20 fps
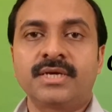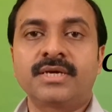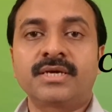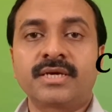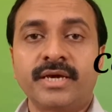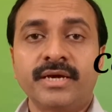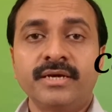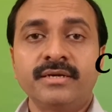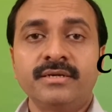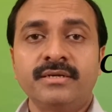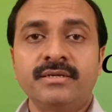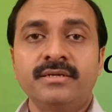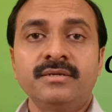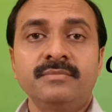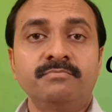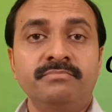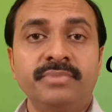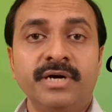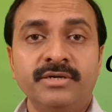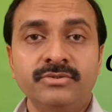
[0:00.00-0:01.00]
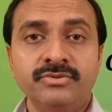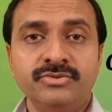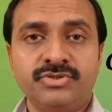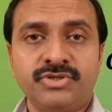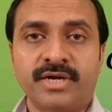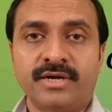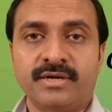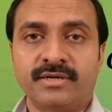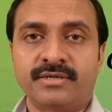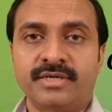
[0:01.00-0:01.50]
Colonel
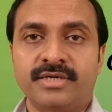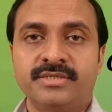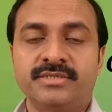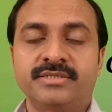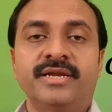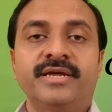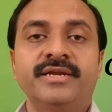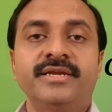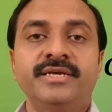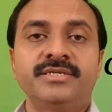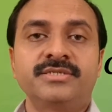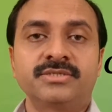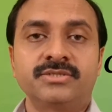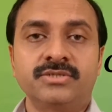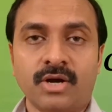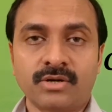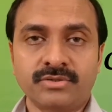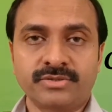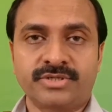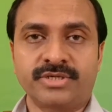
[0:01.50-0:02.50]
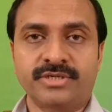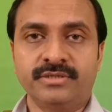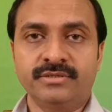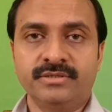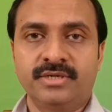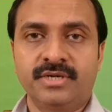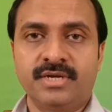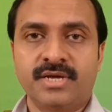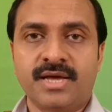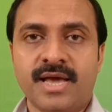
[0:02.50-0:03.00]
Barucha is Lenny's doctor
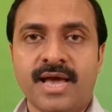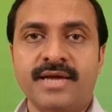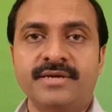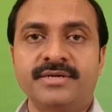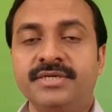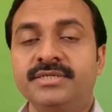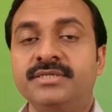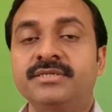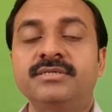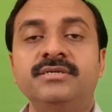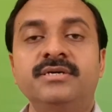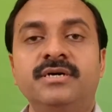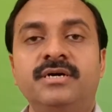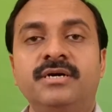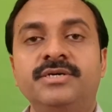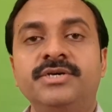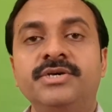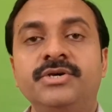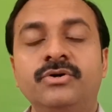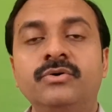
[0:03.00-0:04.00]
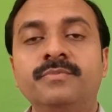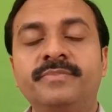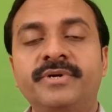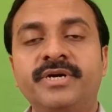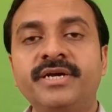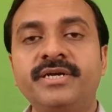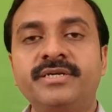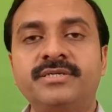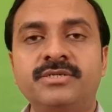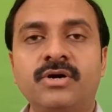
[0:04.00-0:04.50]
and he
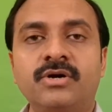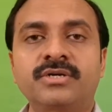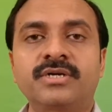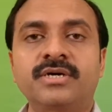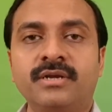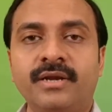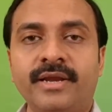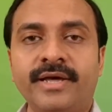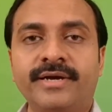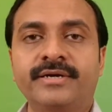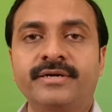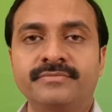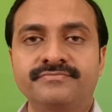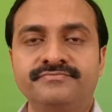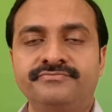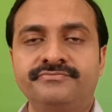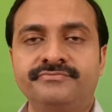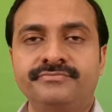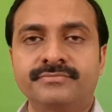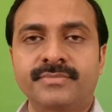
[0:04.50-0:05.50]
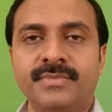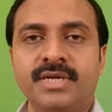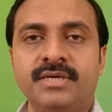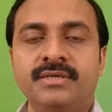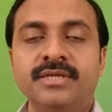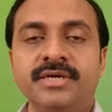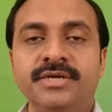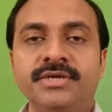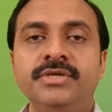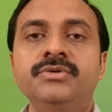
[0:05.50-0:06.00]
operates on her leg.
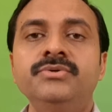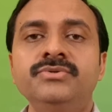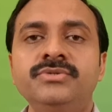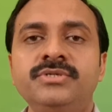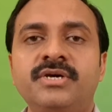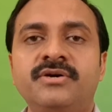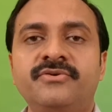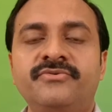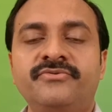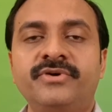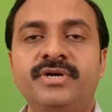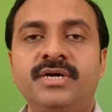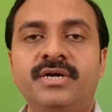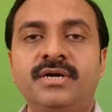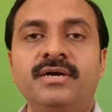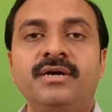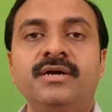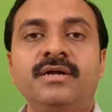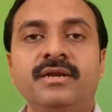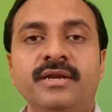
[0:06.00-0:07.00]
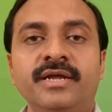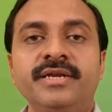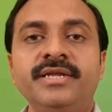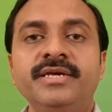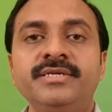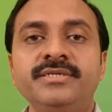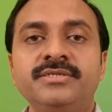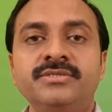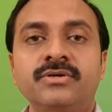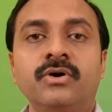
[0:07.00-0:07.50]
The news of
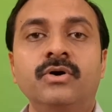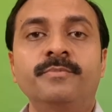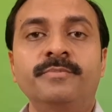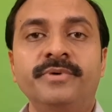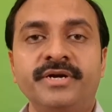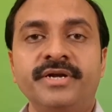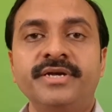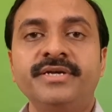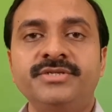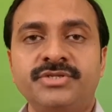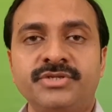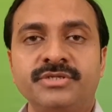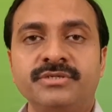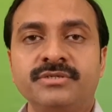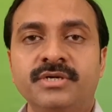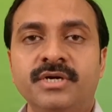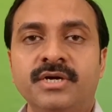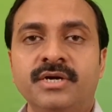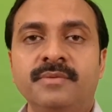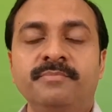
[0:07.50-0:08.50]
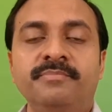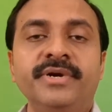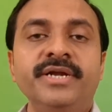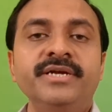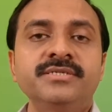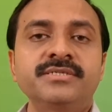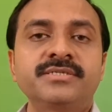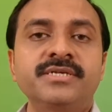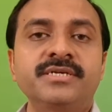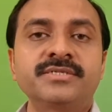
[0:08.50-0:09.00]
Lenny's operation
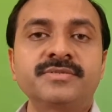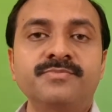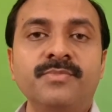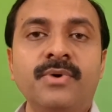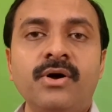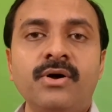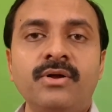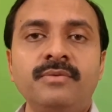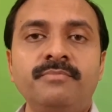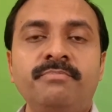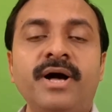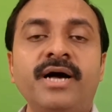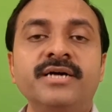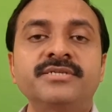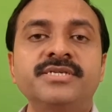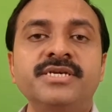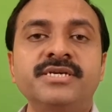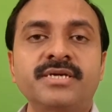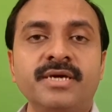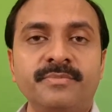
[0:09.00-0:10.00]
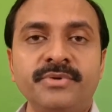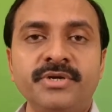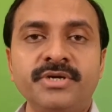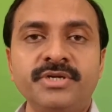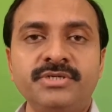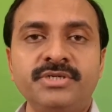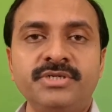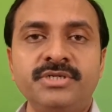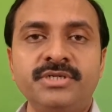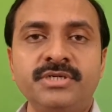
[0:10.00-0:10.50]
brings the small Parsi
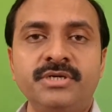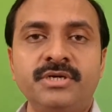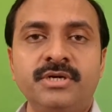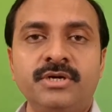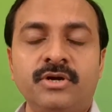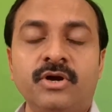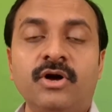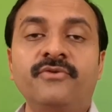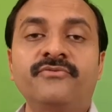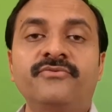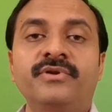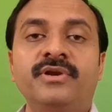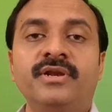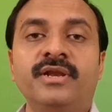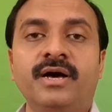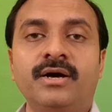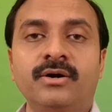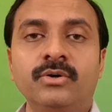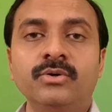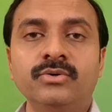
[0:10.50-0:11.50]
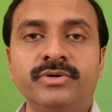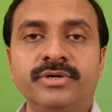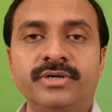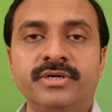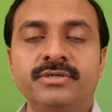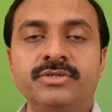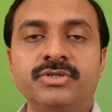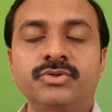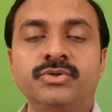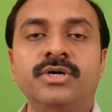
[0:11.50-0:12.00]
community of Lahore
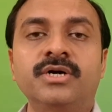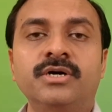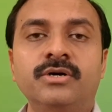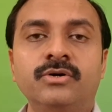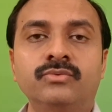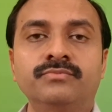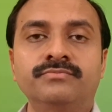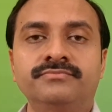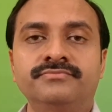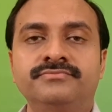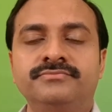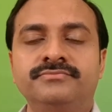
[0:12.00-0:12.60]
to her home.